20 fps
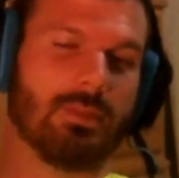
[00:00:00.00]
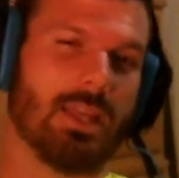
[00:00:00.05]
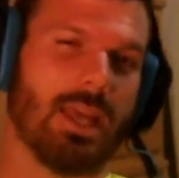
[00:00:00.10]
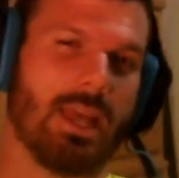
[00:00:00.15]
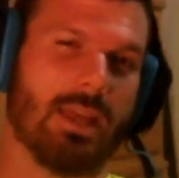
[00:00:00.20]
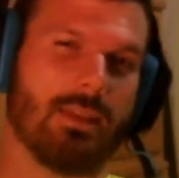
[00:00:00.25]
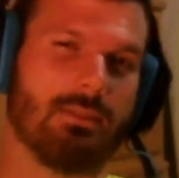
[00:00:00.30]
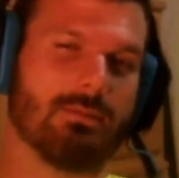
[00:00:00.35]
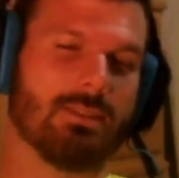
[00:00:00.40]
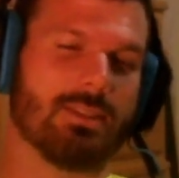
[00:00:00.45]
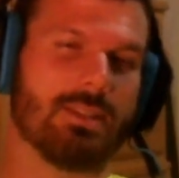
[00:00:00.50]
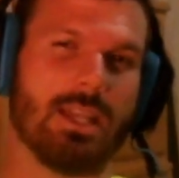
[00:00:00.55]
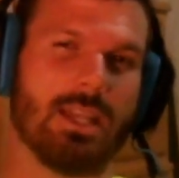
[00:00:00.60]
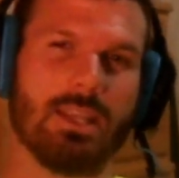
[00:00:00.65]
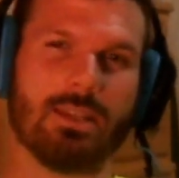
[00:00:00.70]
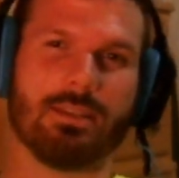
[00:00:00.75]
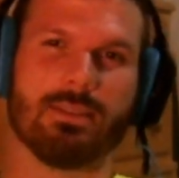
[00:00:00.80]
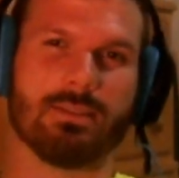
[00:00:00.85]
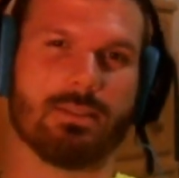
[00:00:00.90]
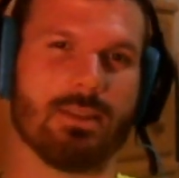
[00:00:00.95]
That
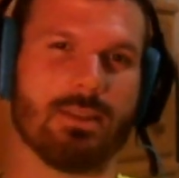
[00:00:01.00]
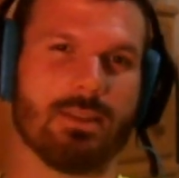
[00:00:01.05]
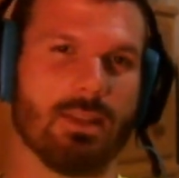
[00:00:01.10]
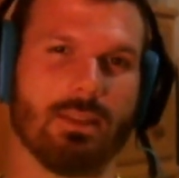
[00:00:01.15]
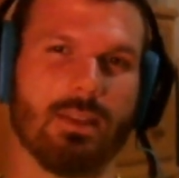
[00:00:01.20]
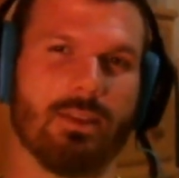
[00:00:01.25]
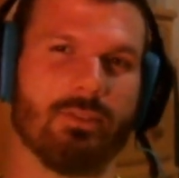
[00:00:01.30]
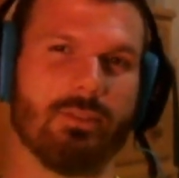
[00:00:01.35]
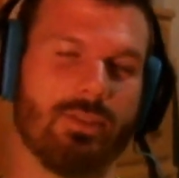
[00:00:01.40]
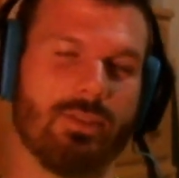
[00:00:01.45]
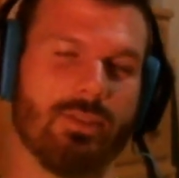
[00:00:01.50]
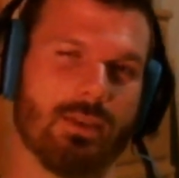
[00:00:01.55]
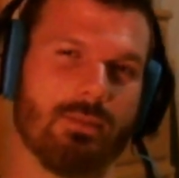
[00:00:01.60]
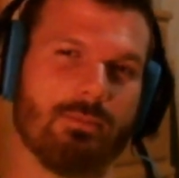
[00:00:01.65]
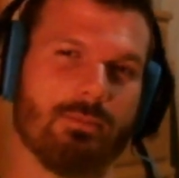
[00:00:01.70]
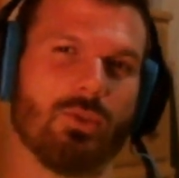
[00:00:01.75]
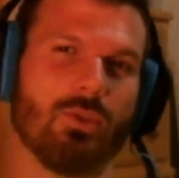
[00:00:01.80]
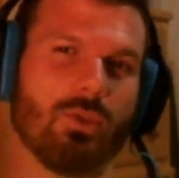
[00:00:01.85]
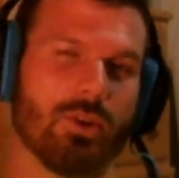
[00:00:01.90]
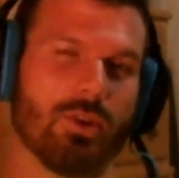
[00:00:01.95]
snake does not love
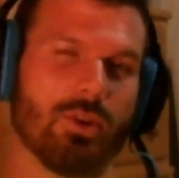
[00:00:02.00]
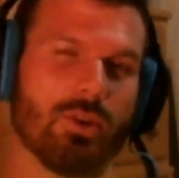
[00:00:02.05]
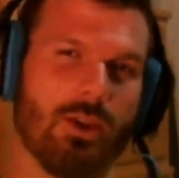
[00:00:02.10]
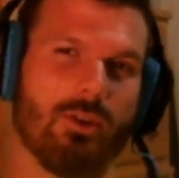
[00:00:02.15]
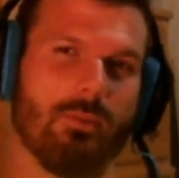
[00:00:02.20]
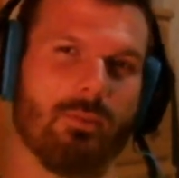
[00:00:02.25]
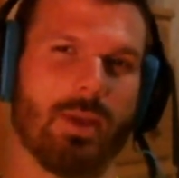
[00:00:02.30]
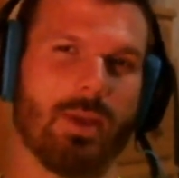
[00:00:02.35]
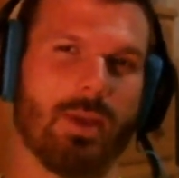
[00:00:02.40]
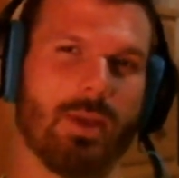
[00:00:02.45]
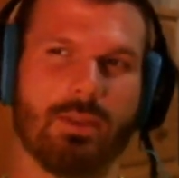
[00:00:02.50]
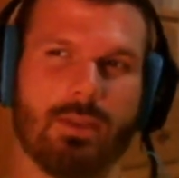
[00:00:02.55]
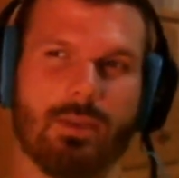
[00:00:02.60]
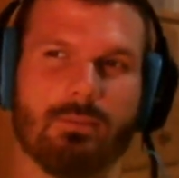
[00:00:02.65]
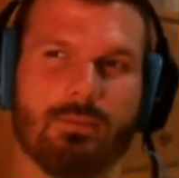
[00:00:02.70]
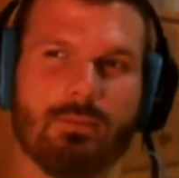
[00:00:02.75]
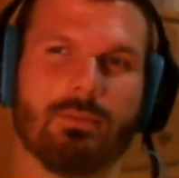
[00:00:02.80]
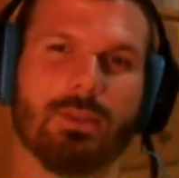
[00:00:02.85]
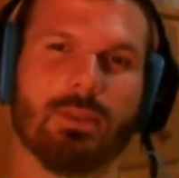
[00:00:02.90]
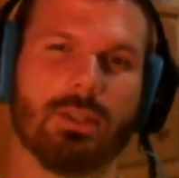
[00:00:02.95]
them or care about
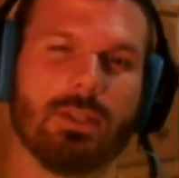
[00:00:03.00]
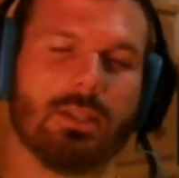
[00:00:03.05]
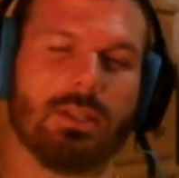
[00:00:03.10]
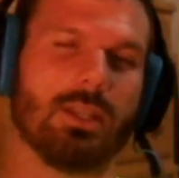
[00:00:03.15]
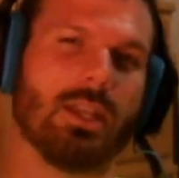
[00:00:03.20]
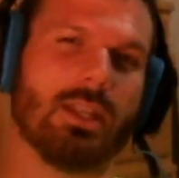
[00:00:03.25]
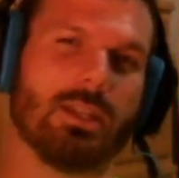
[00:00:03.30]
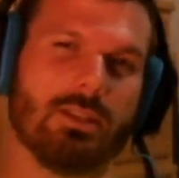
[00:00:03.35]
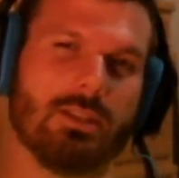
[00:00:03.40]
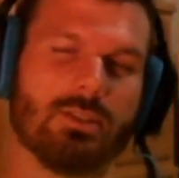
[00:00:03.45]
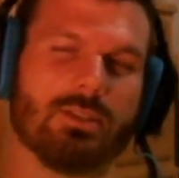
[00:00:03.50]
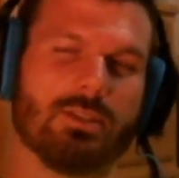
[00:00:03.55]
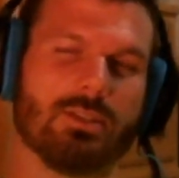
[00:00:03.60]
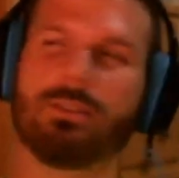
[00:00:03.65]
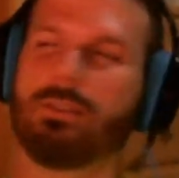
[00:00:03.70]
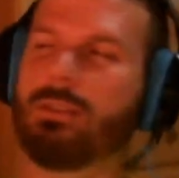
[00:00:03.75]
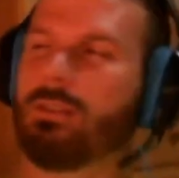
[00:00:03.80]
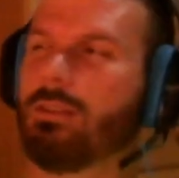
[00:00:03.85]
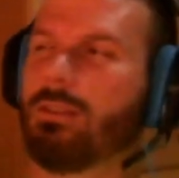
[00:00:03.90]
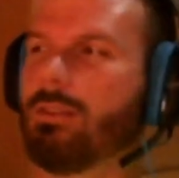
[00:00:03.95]
them. It
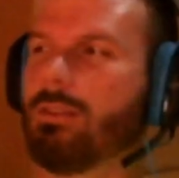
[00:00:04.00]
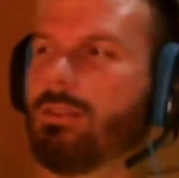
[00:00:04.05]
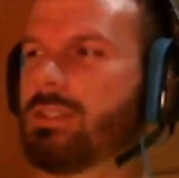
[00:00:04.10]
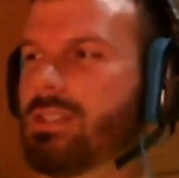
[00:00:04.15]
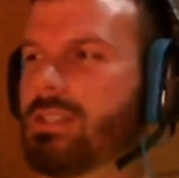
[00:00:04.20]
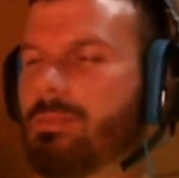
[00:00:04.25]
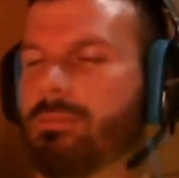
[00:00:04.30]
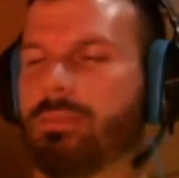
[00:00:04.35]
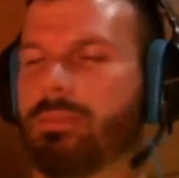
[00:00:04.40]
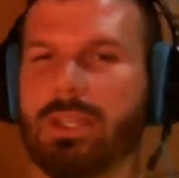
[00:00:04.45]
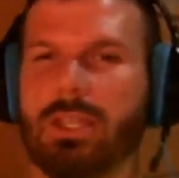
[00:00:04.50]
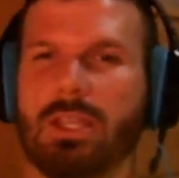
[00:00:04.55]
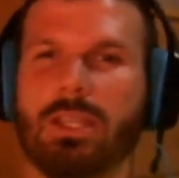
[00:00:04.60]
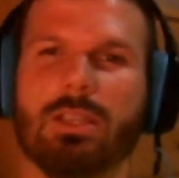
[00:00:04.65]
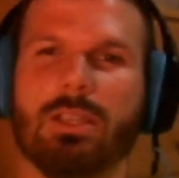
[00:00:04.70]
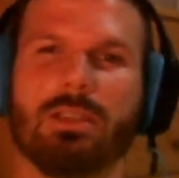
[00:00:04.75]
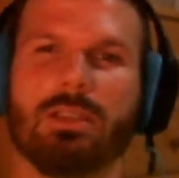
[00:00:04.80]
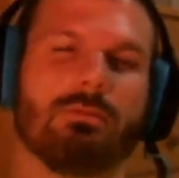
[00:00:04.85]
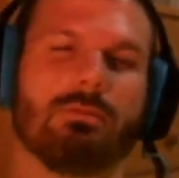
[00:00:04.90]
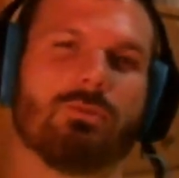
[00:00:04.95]
is
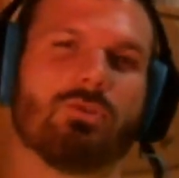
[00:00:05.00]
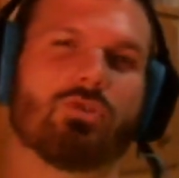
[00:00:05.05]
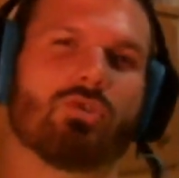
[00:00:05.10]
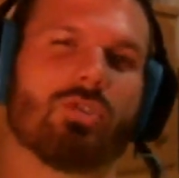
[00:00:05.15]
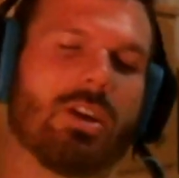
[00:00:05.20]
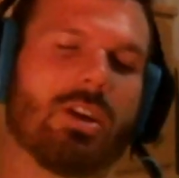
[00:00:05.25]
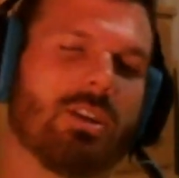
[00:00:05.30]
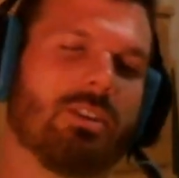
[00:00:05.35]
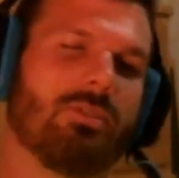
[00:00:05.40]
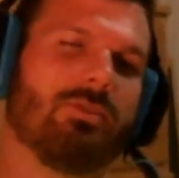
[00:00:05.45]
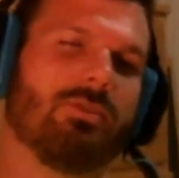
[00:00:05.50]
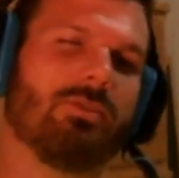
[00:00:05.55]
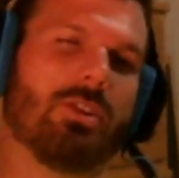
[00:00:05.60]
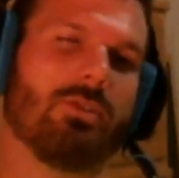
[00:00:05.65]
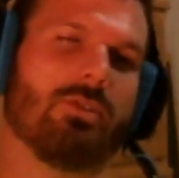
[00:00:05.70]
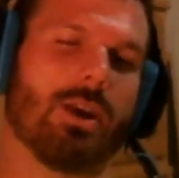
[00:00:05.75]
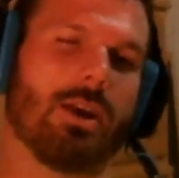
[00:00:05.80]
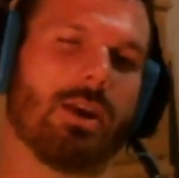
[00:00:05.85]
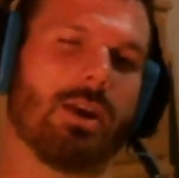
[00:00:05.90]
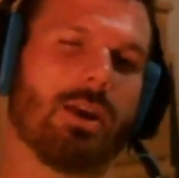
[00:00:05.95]
simply trying to
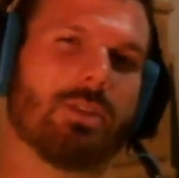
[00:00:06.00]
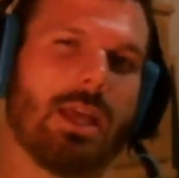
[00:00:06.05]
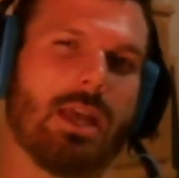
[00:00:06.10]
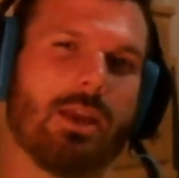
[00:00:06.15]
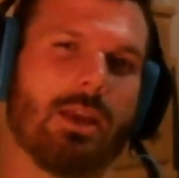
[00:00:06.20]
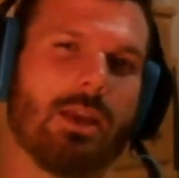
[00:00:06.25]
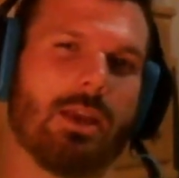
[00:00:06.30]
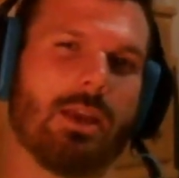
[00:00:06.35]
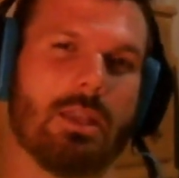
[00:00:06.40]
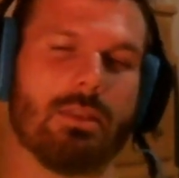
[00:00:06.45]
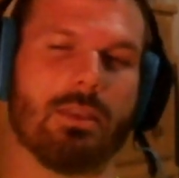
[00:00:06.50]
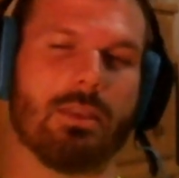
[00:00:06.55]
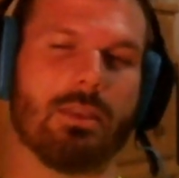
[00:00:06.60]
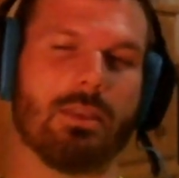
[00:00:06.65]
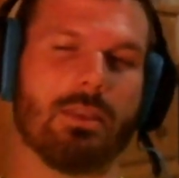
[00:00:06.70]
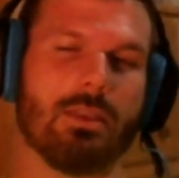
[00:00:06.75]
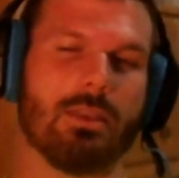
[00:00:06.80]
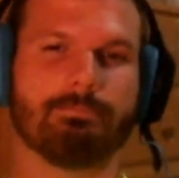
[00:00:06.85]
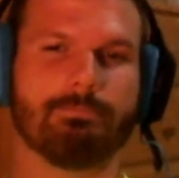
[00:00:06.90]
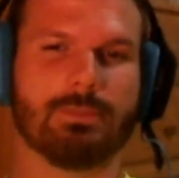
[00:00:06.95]
figure out how to eat
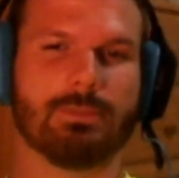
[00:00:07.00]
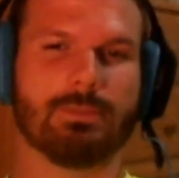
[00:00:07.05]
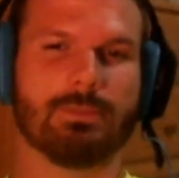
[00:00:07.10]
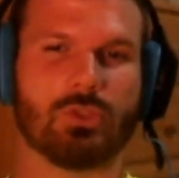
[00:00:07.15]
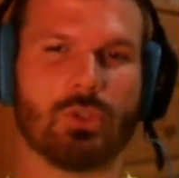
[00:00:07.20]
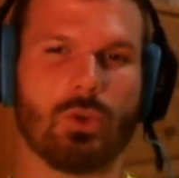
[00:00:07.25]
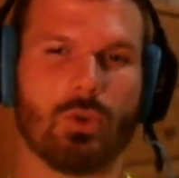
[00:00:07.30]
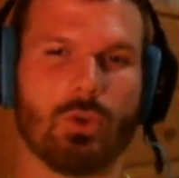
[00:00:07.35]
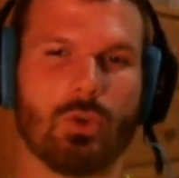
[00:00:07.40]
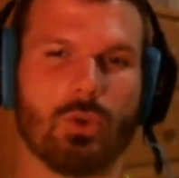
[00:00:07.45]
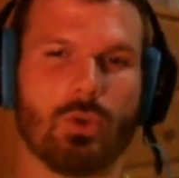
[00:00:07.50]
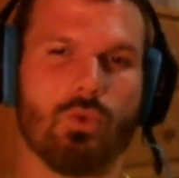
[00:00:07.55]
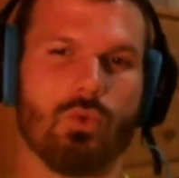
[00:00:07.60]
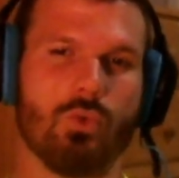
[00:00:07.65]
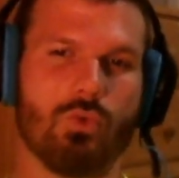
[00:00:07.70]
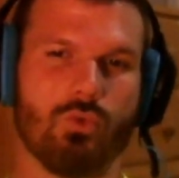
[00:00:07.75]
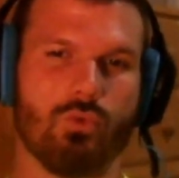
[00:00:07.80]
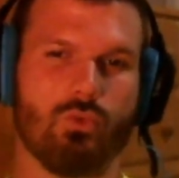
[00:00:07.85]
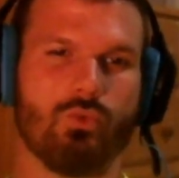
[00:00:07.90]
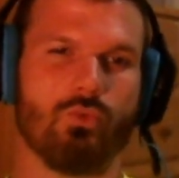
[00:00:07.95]
them.
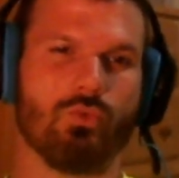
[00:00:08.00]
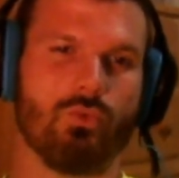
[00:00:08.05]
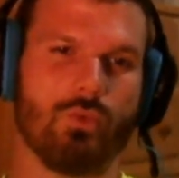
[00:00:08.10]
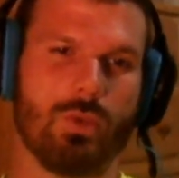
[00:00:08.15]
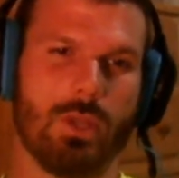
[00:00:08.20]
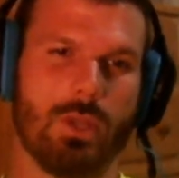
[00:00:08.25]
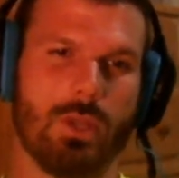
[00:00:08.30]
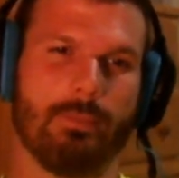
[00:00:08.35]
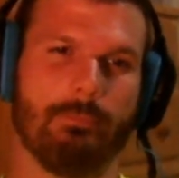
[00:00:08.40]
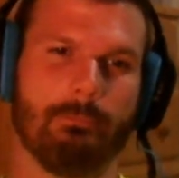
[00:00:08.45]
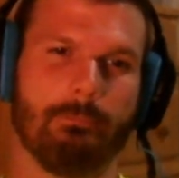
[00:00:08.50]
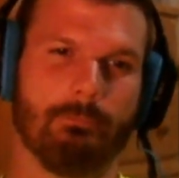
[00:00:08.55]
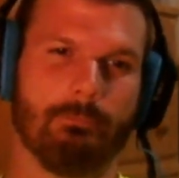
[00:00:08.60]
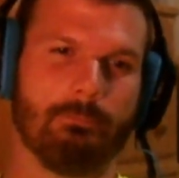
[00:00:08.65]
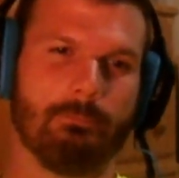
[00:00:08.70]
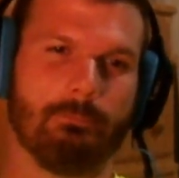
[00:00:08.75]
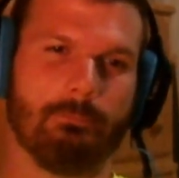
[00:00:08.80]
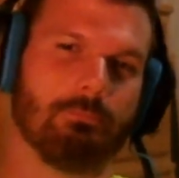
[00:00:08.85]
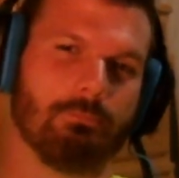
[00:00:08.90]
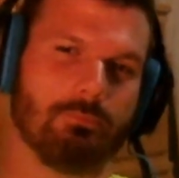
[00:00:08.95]
So, yeah.
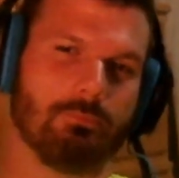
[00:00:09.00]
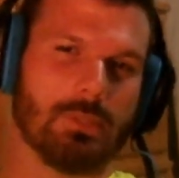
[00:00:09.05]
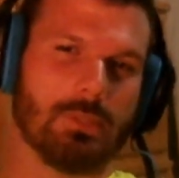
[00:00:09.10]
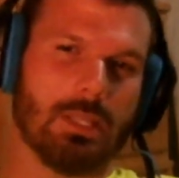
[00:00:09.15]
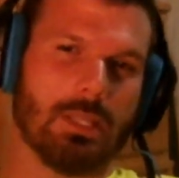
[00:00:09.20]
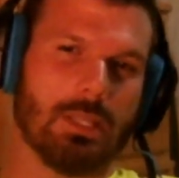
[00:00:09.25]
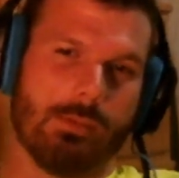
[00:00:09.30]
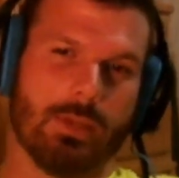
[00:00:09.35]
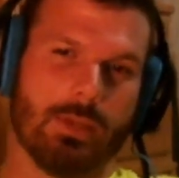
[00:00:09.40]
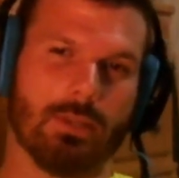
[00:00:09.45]
I